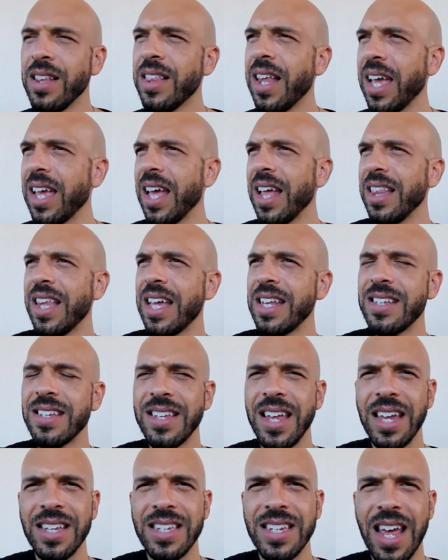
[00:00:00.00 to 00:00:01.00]
Like,
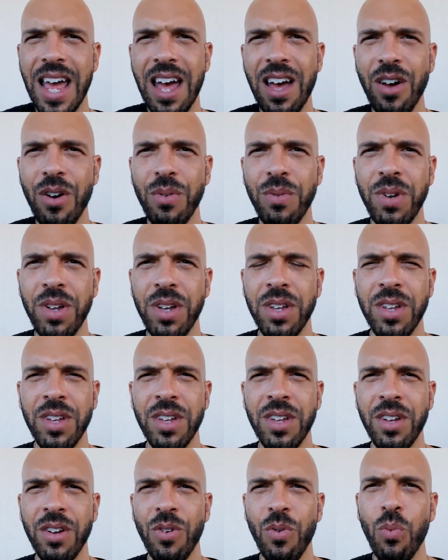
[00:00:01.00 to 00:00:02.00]
let's take down
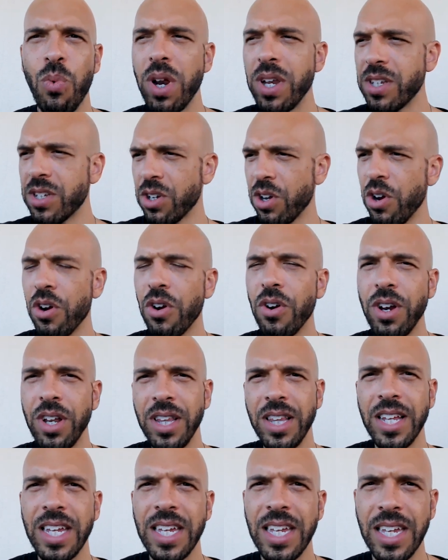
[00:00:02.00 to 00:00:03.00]
what is
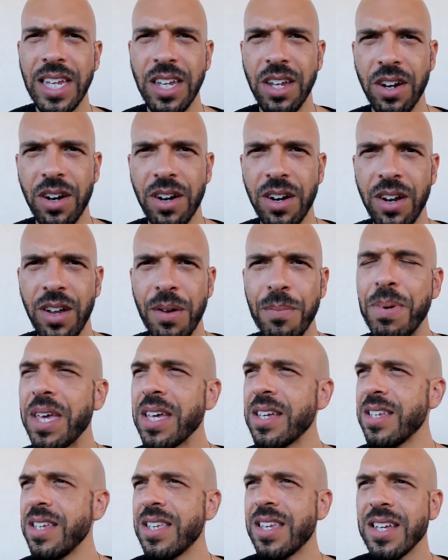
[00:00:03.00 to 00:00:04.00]
currently here,
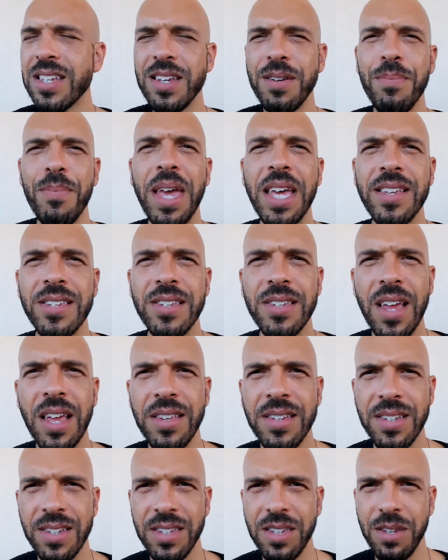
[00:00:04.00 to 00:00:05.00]
because it doesn't make
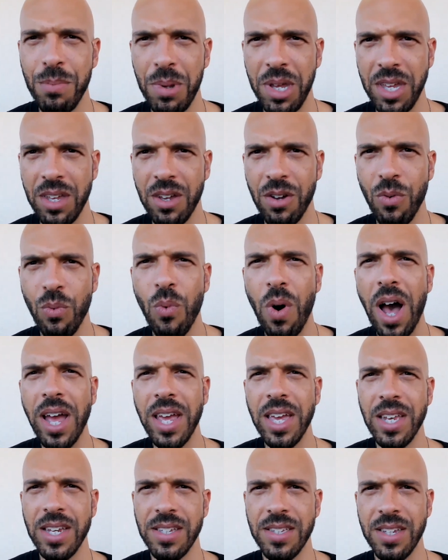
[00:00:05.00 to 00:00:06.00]
sense to me
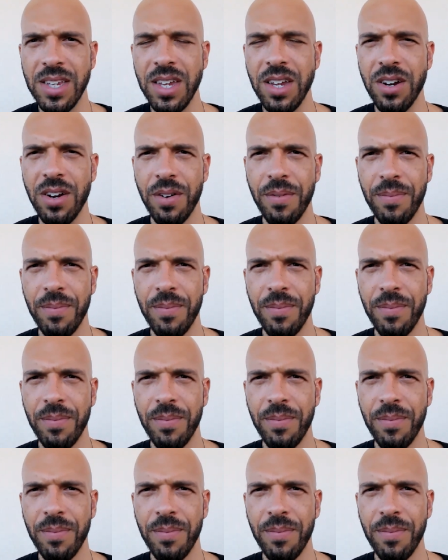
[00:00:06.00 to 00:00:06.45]
why it is here.